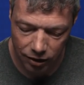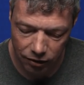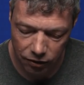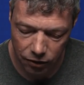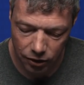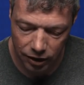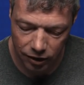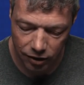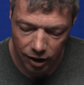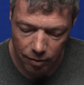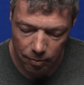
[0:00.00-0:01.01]
This voltage
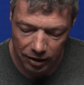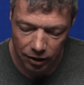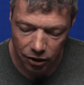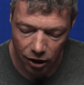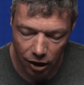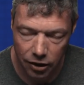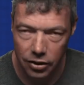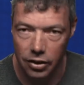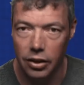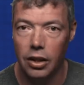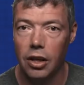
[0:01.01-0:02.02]
makes it
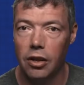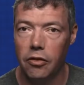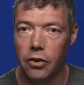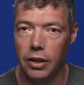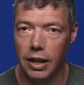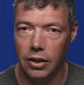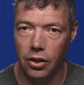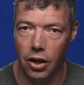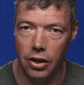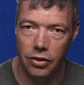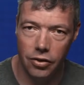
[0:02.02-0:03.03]
harder for that
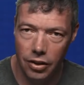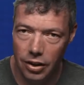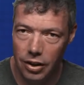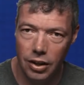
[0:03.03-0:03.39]
current